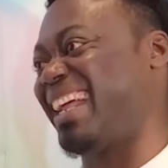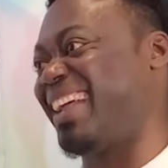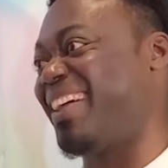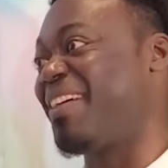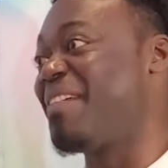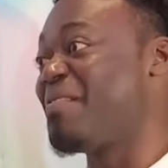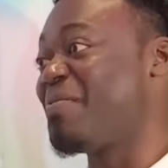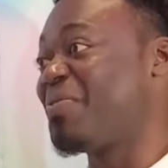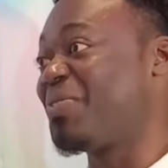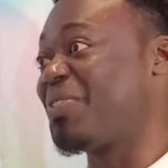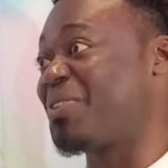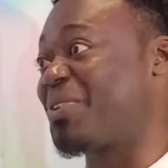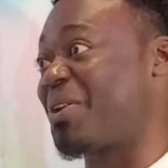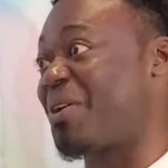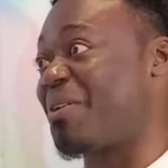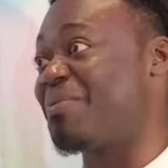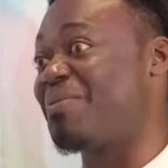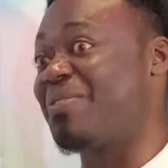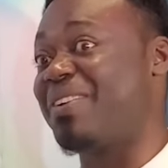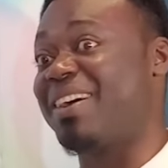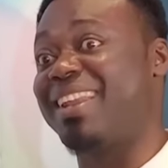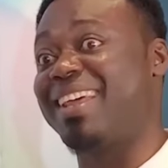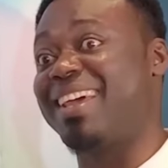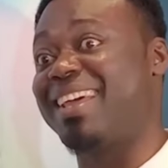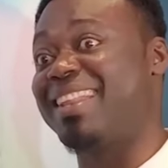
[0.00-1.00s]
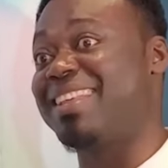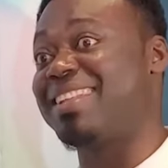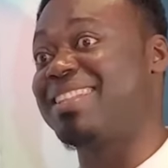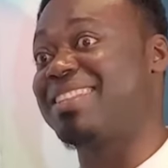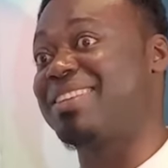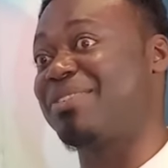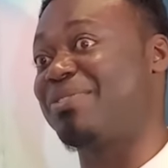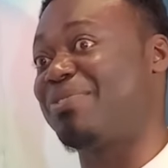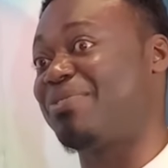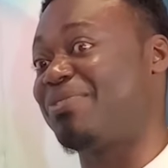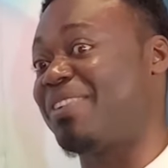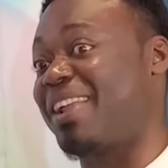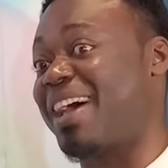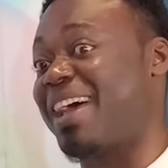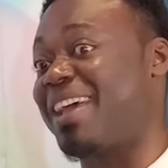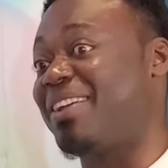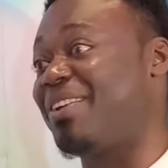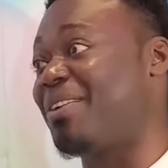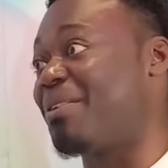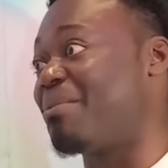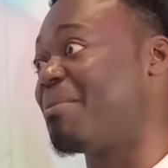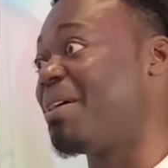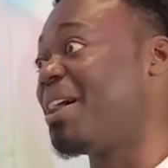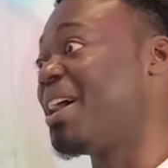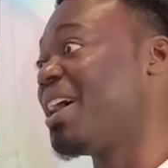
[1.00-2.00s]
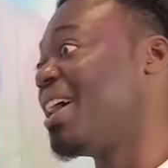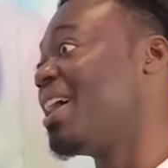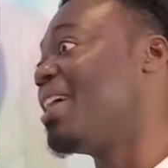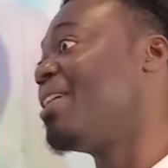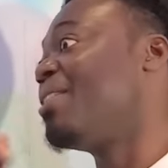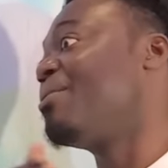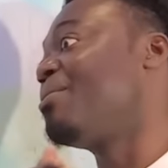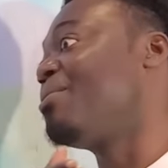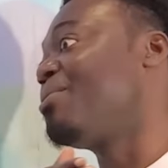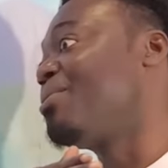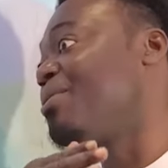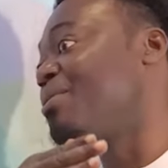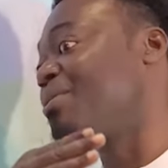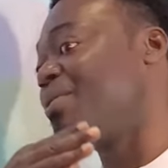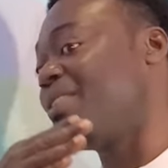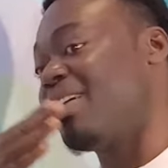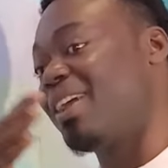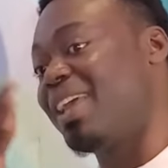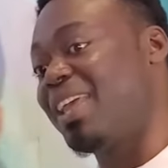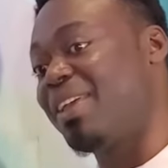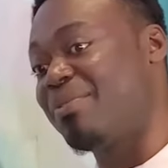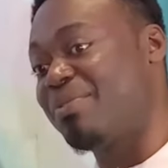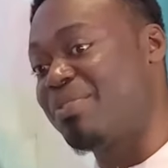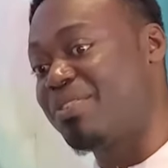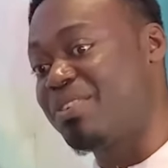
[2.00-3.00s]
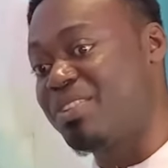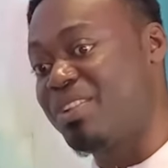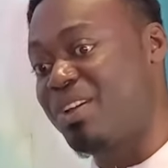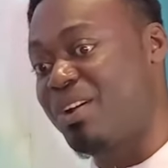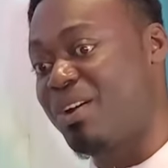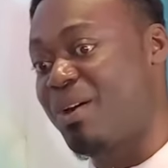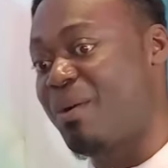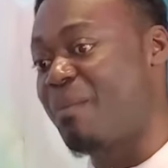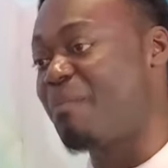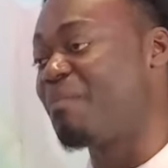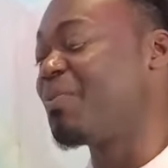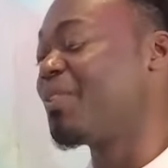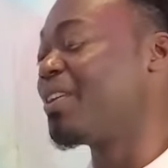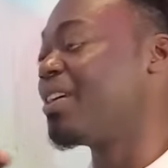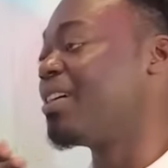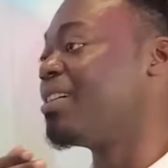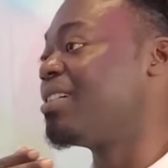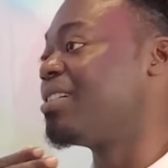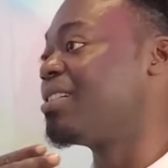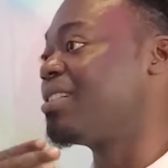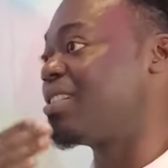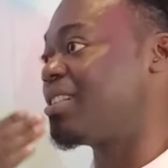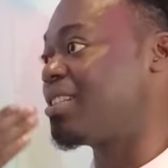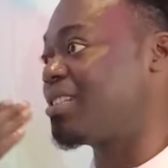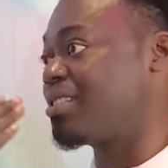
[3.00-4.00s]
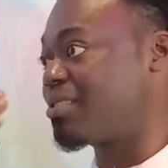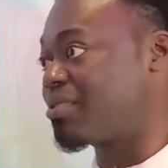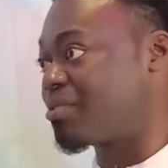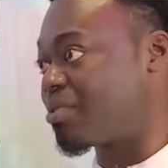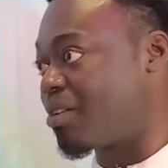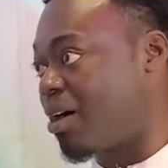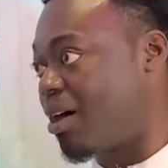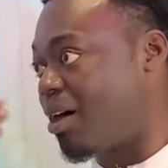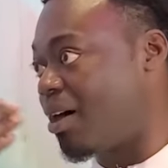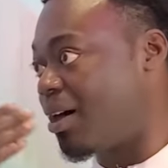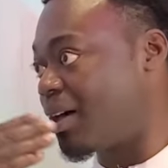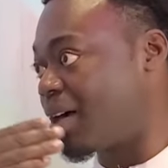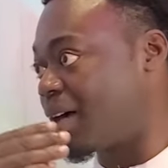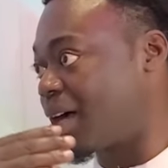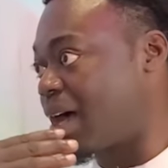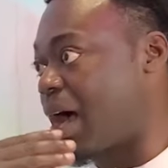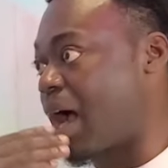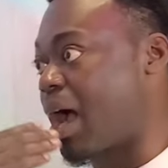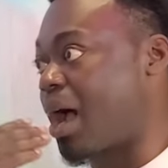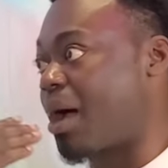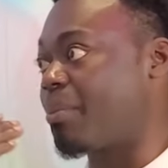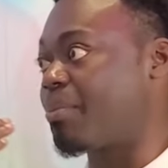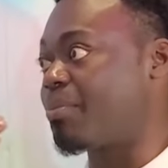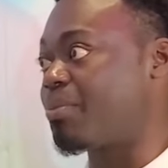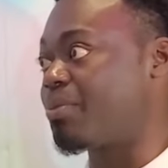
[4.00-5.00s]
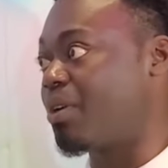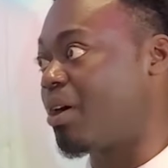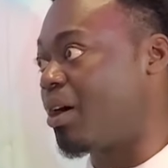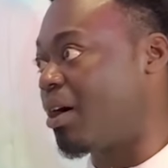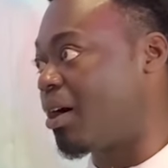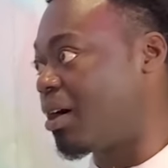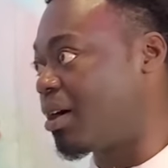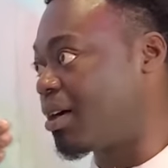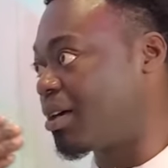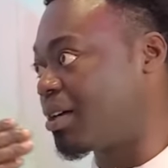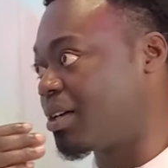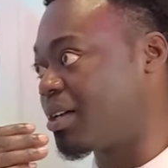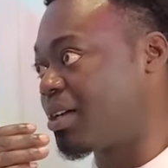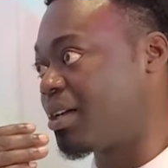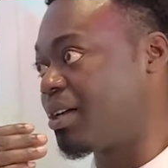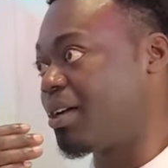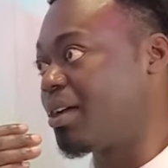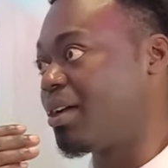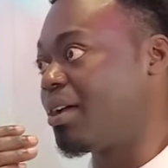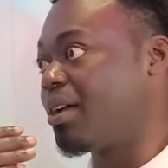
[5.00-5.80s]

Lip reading: To avoid anything flying on me. Even though she's wrong, I'm wrong.